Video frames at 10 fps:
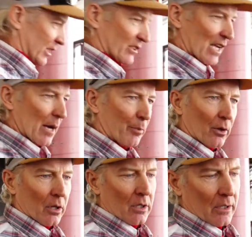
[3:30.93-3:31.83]

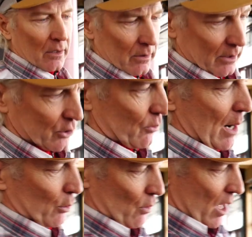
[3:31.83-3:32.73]
example. Let's
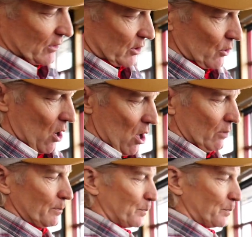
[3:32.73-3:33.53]
grab a Rossignol.